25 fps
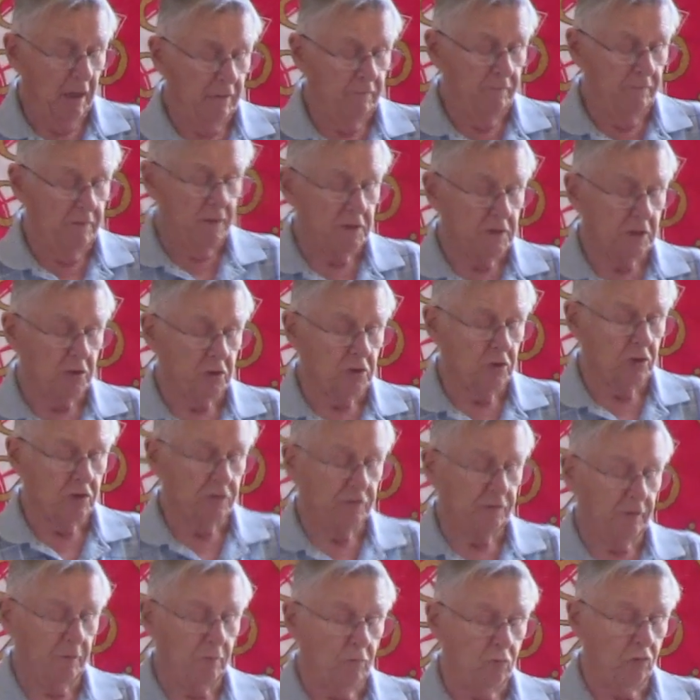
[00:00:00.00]
and visitors
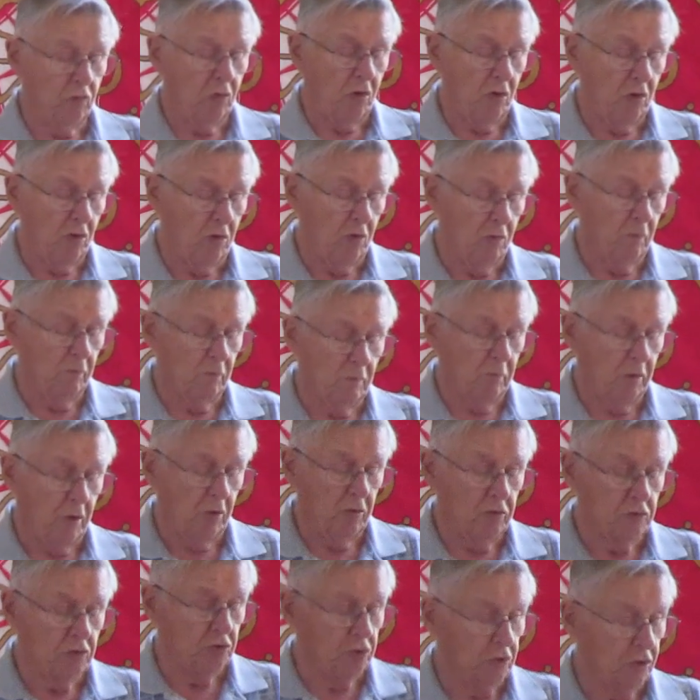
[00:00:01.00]
from Rome,
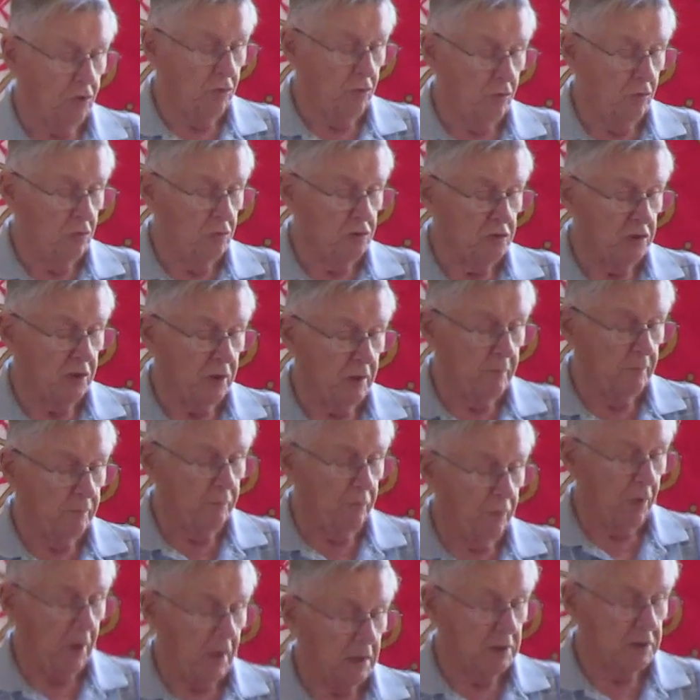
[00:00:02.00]
both Jews
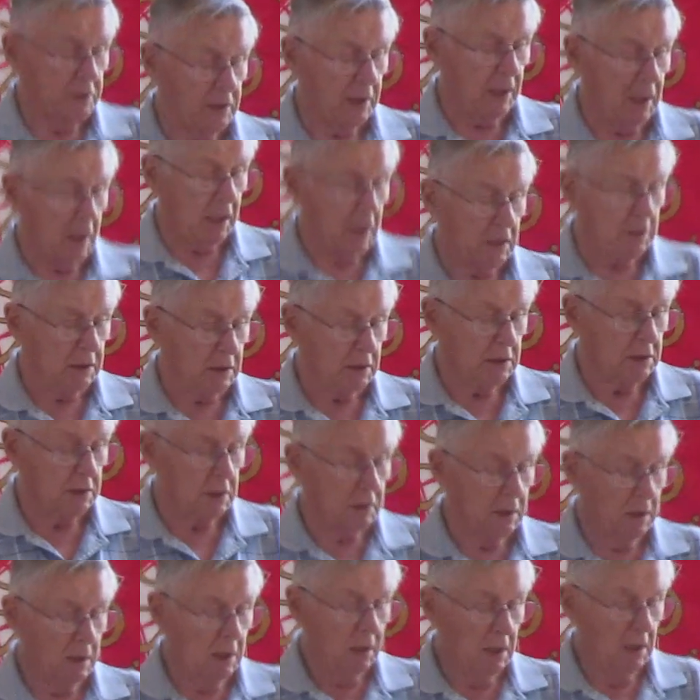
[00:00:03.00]
and proselytes,
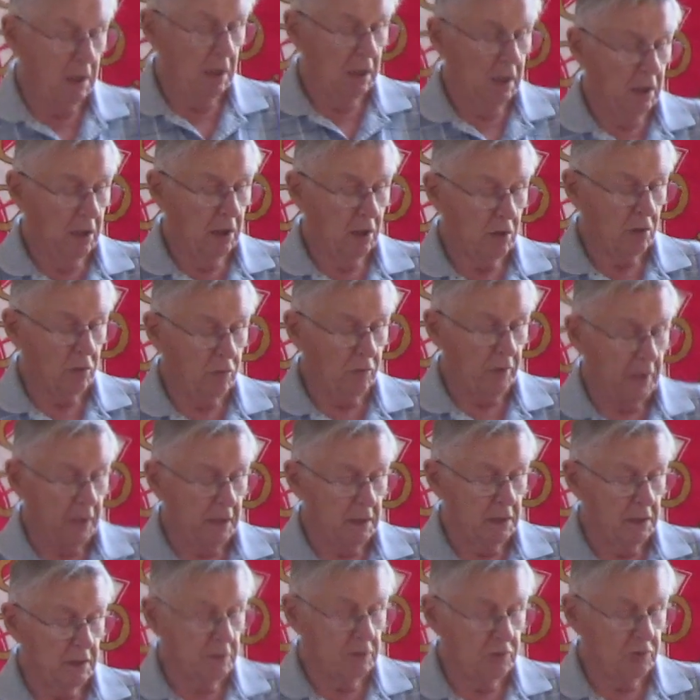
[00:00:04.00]

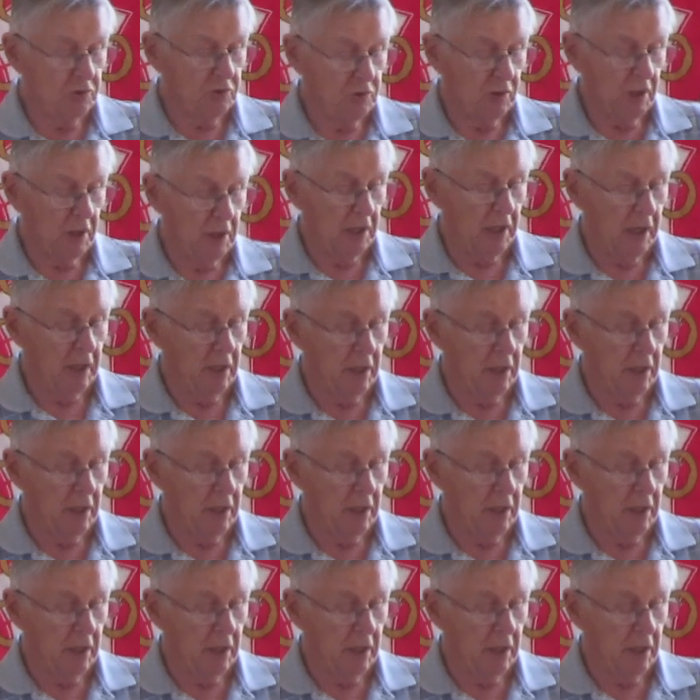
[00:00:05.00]
Cretans and